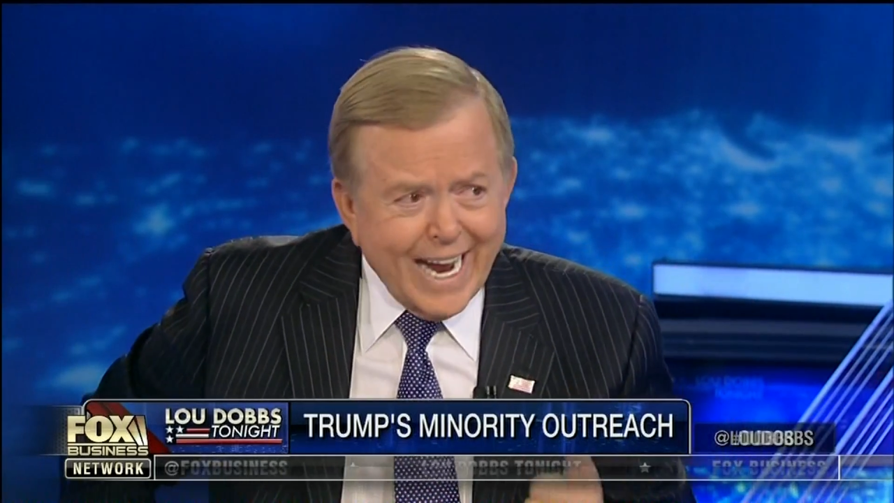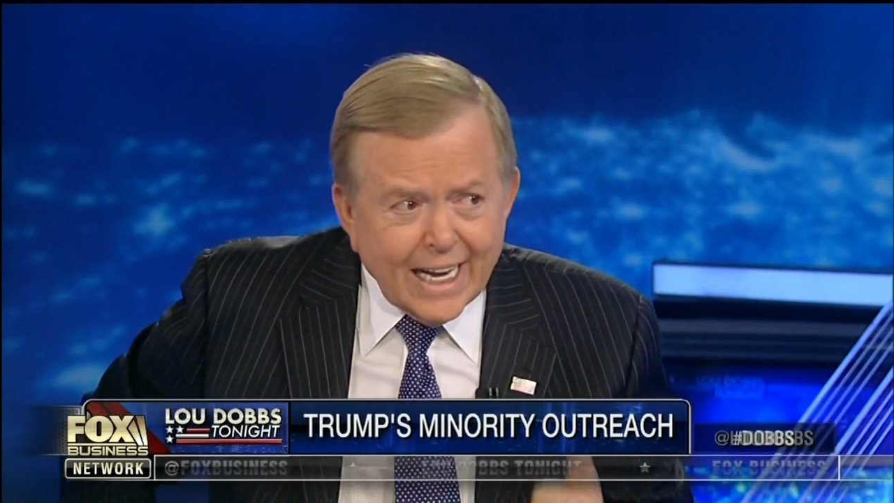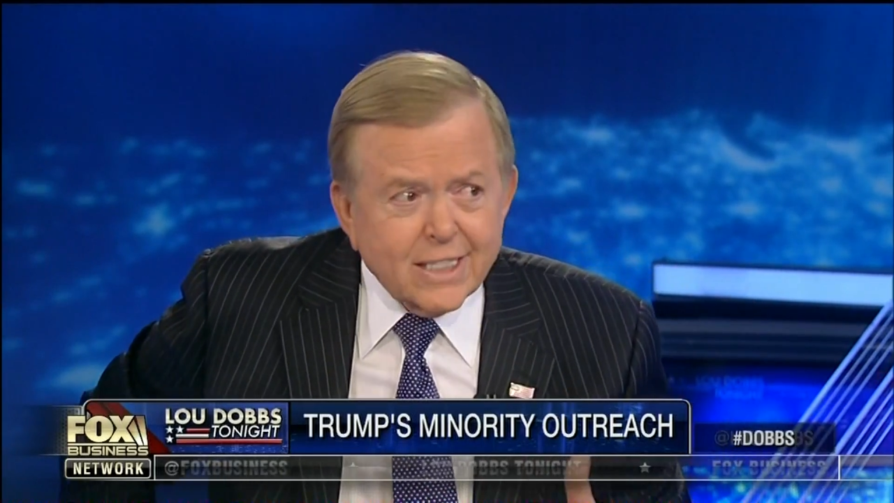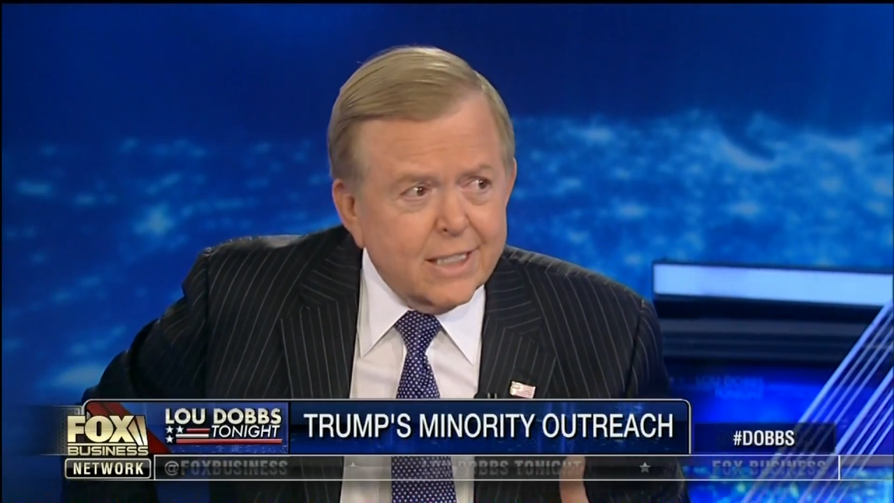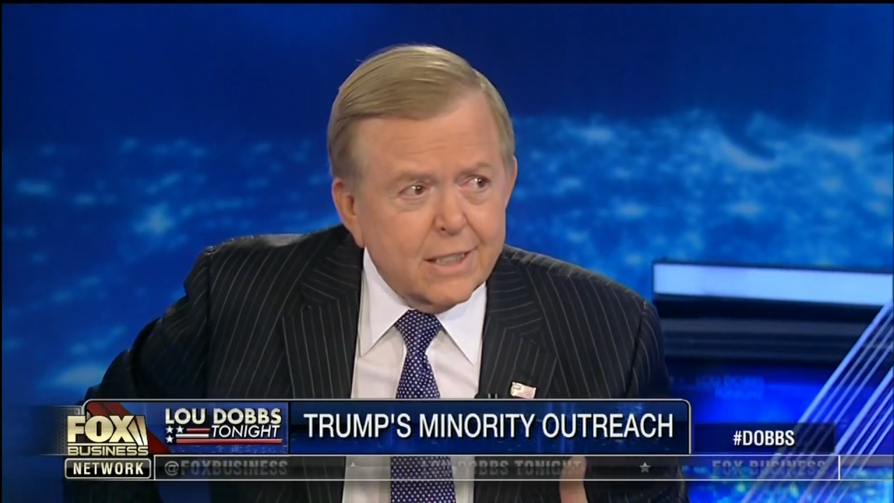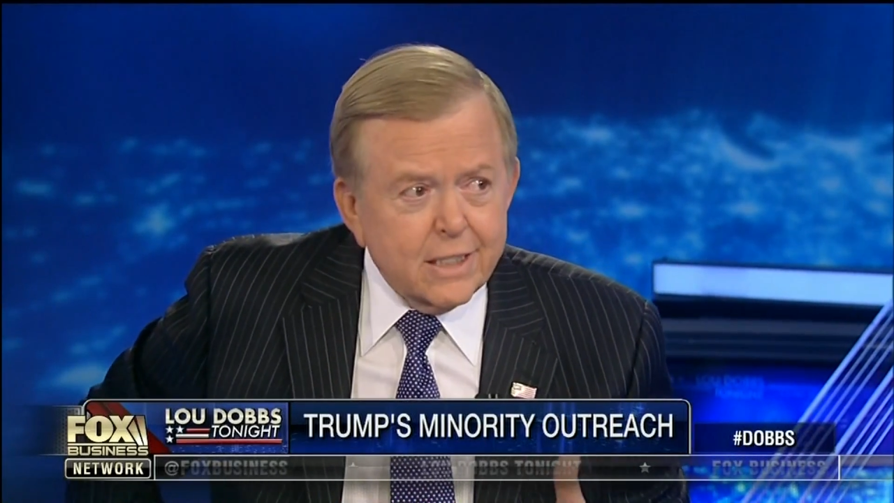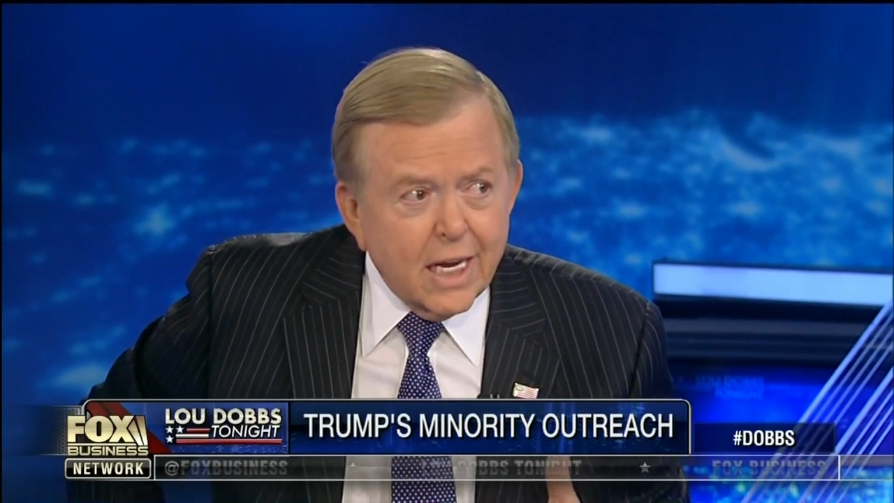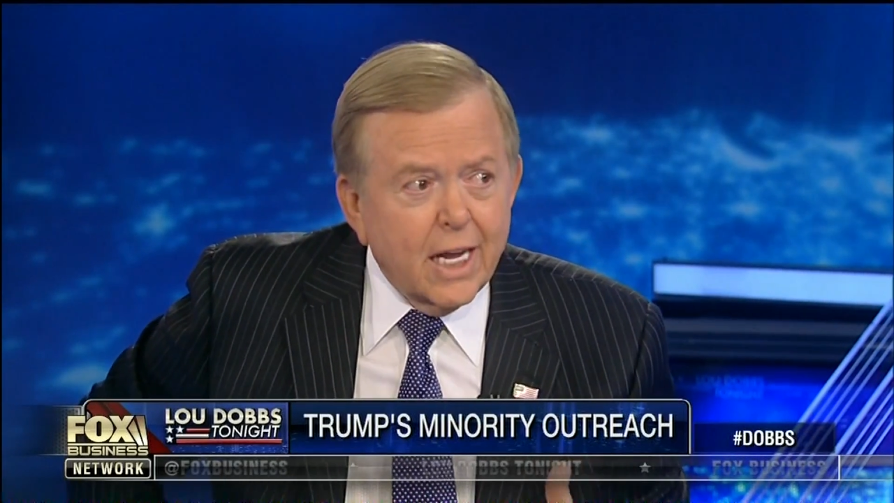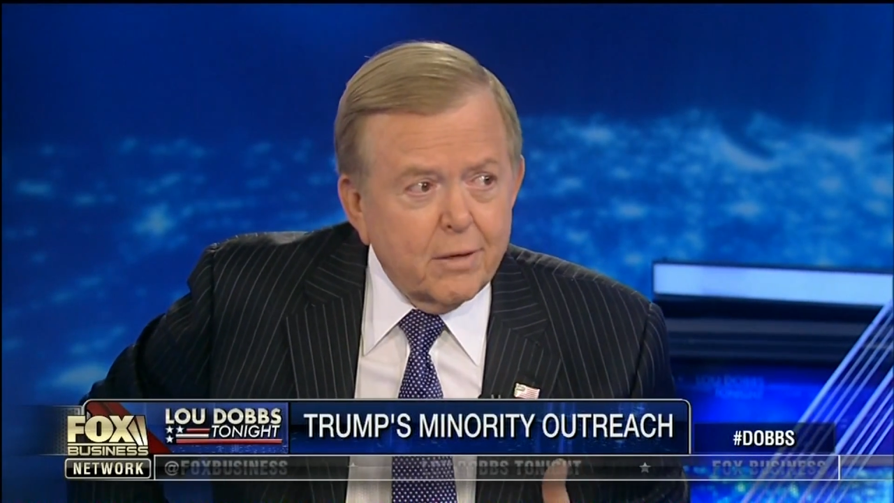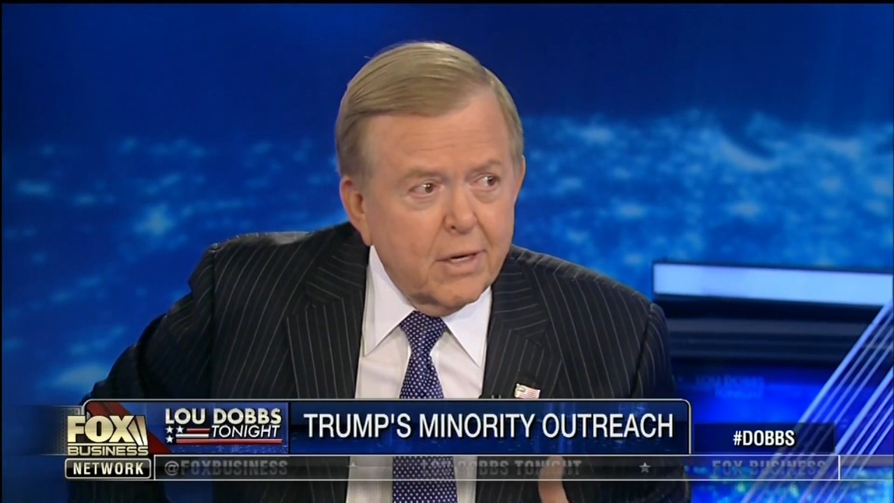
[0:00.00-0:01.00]
hasn't
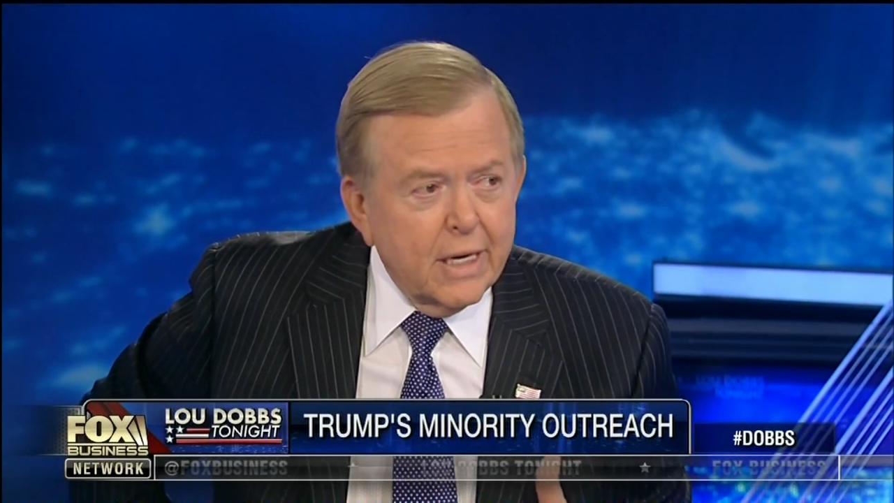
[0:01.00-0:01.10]
done